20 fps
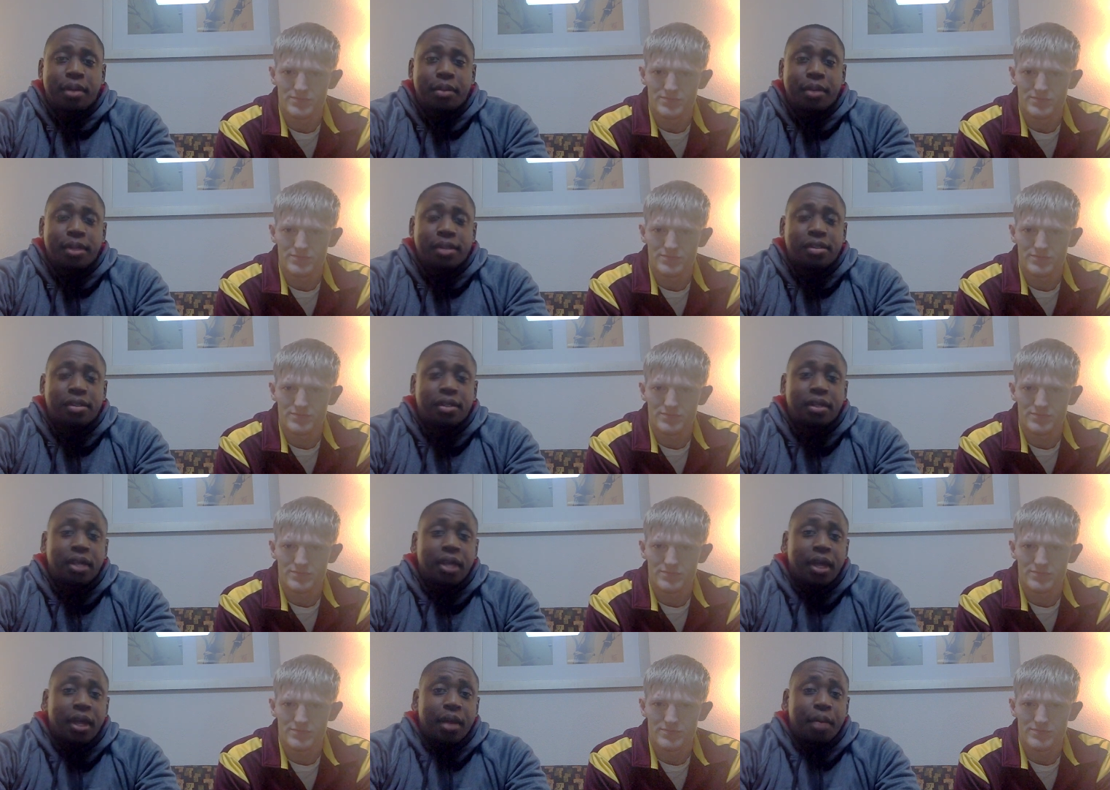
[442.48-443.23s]
Speaker 1: domestic.
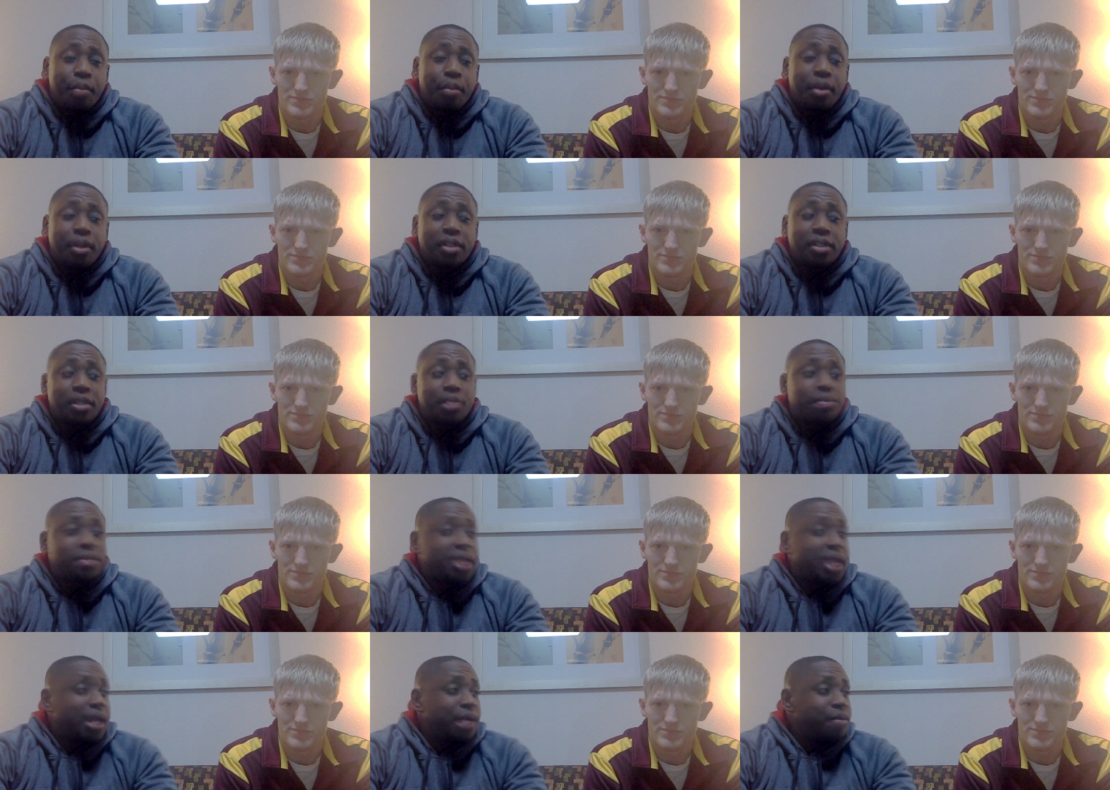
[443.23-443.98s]
But uh,
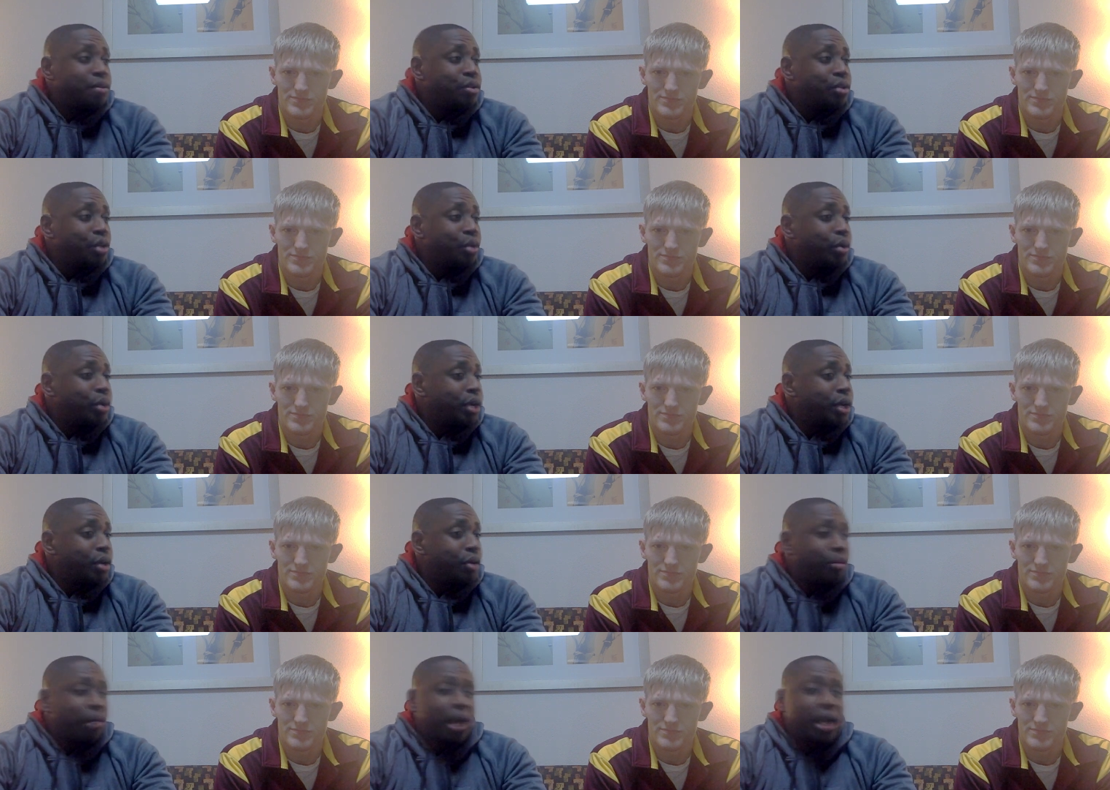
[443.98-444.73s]
sometimes, you know, what
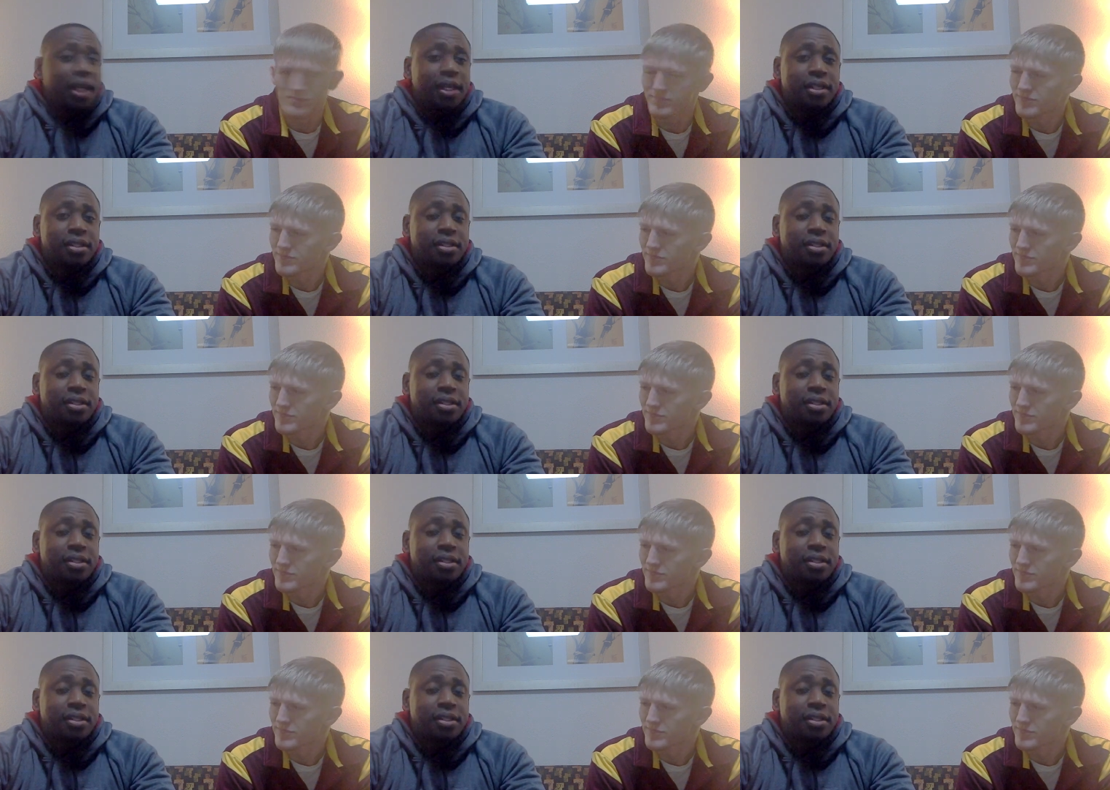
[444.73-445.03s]
can rally the